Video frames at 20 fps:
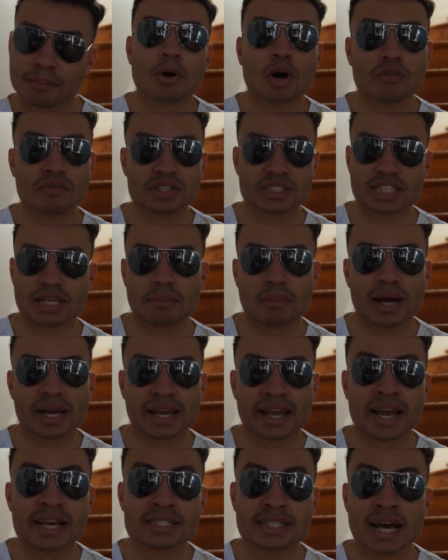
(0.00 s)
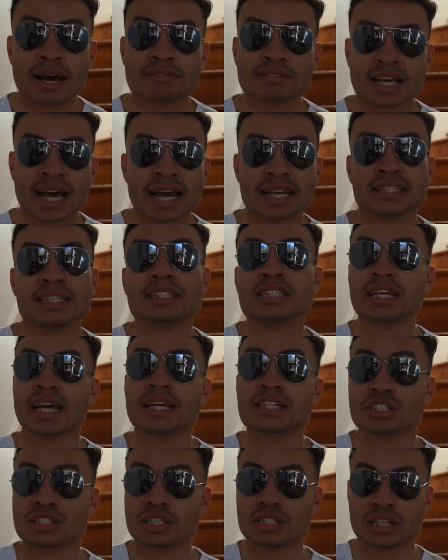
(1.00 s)
But obviously in my case I have to actually
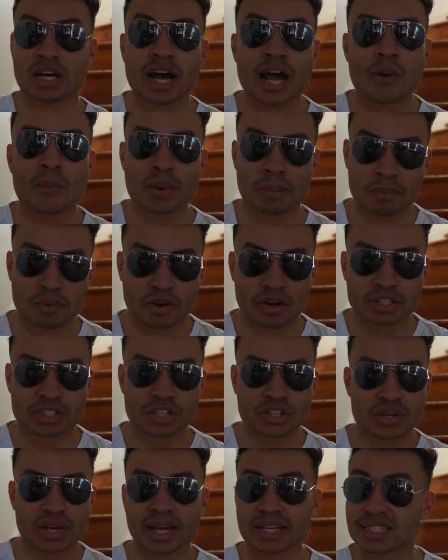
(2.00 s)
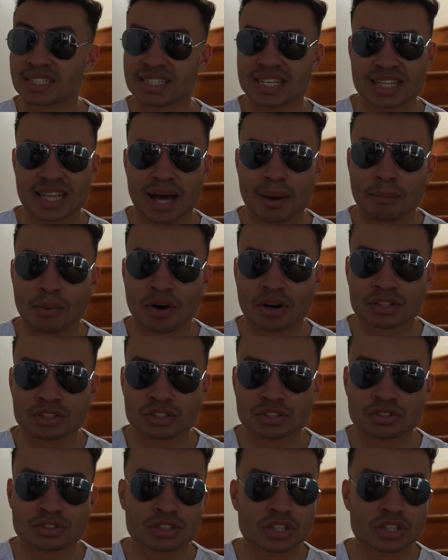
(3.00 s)
change an entire wing mirror, so you get to see that part too.